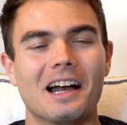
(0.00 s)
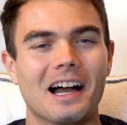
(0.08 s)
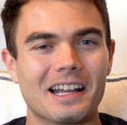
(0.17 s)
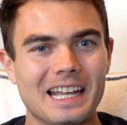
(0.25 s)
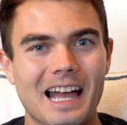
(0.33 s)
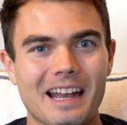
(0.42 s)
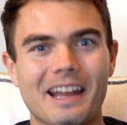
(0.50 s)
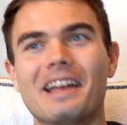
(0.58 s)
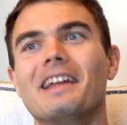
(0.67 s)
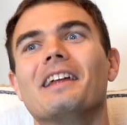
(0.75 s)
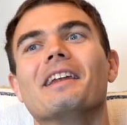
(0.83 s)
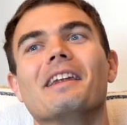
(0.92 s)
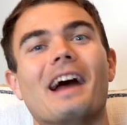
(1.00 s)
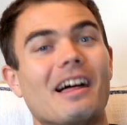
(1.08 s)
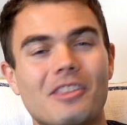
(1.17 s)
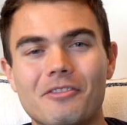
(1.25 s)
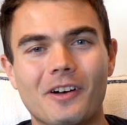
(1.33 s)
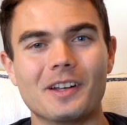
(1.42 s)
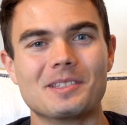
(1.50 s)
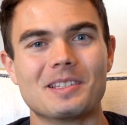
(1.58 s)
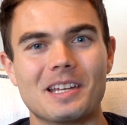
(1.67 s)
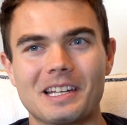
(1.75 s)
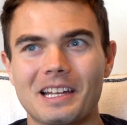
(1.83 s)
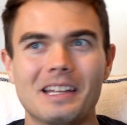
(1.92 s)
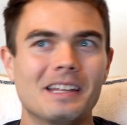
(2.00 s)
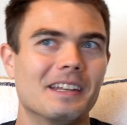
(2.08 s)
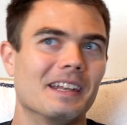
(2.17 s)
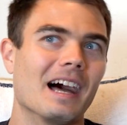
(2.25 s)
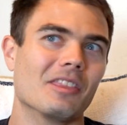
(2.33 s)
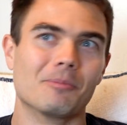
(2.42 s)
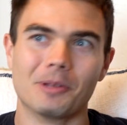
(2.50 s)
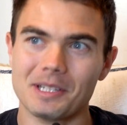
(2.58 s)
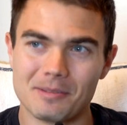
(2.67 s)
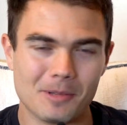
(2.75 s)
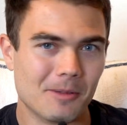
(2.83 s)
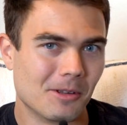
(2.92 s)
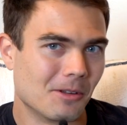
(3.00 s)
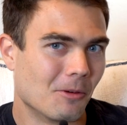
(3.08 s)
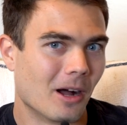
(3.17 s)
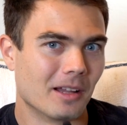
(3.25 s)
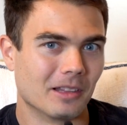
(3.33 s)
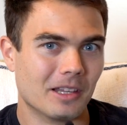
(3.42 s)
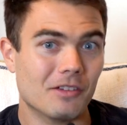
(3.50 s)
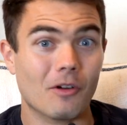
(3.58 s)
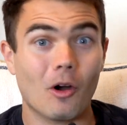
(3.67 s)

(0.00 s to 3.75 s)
Again, not the funnest thing, not the place maybe you want to live